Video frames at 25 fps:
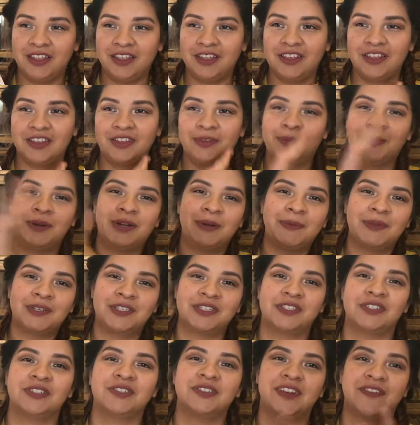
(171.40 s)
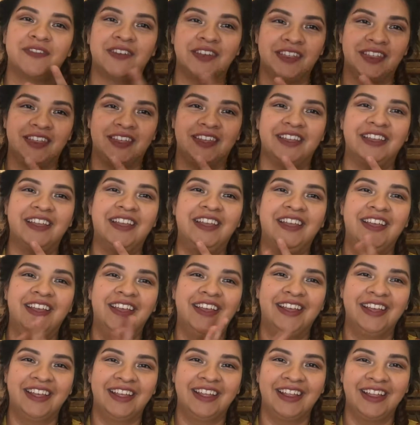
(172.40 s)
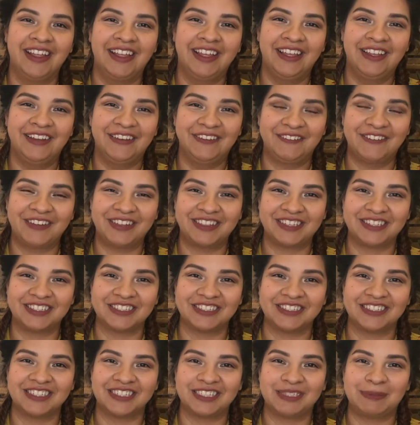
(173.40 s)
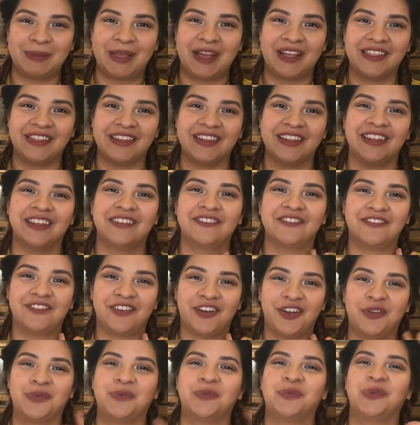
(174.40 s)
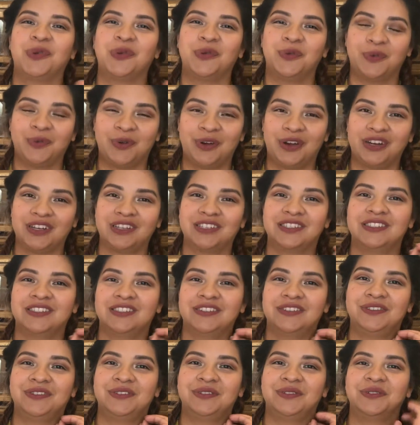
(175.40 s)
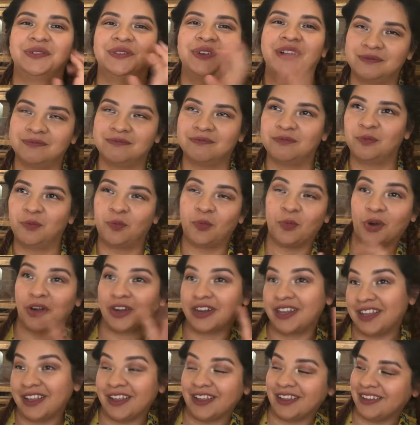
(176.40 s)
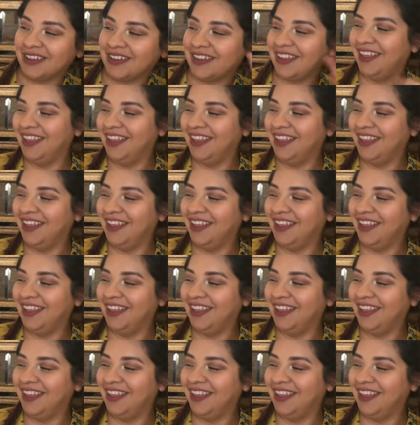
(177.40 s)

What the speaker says: you can pretty much do everything with just this palette from work to work it.